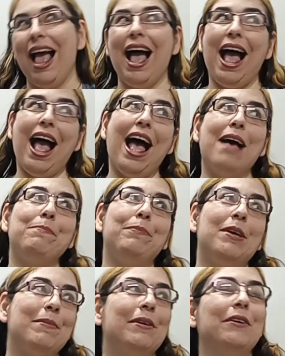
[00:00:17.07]

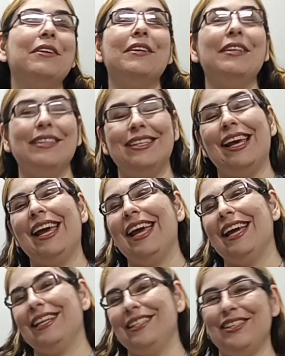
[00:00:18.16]
Happy
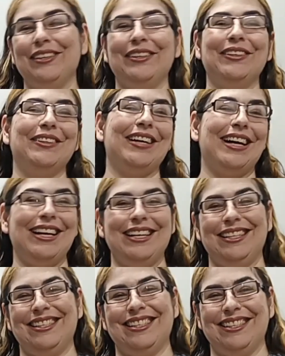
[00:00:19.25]
birthday to
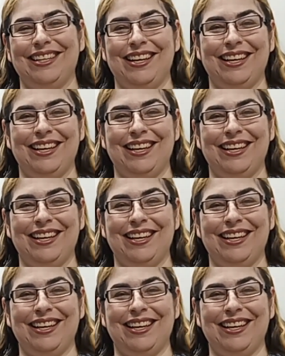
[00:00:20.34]
us.